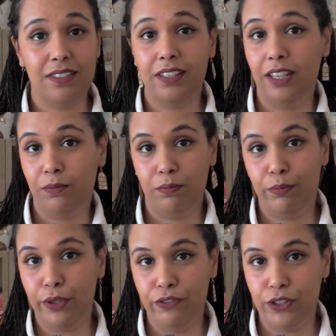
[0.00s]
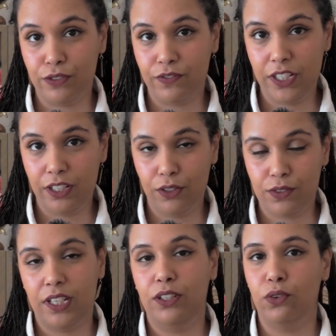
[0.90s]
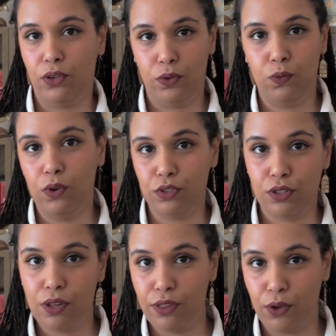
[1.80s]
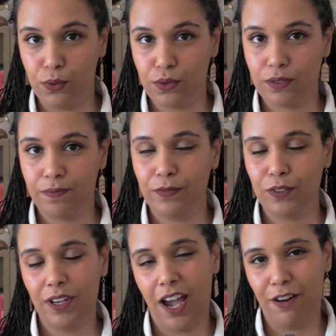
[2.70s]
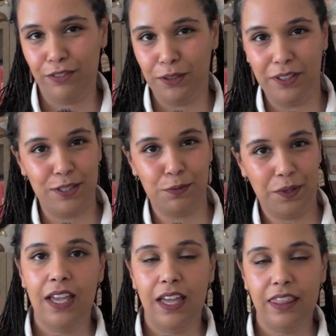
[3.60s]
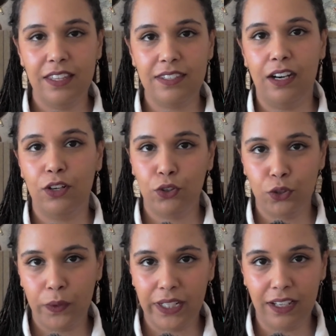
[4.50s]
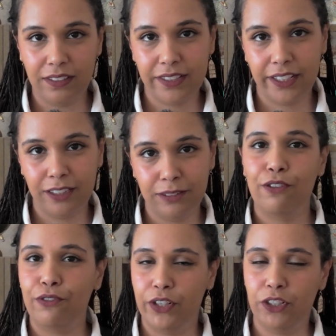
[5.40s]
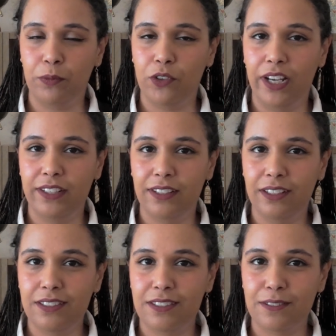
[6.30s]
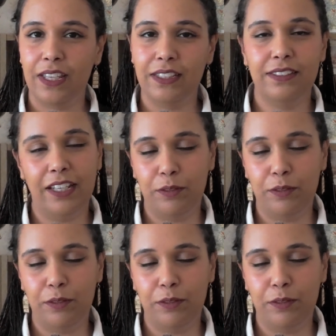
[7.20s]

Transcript: in previous videos, and you can watch those after this one. And these are Good Will Hunting, Freedom Writers, Dead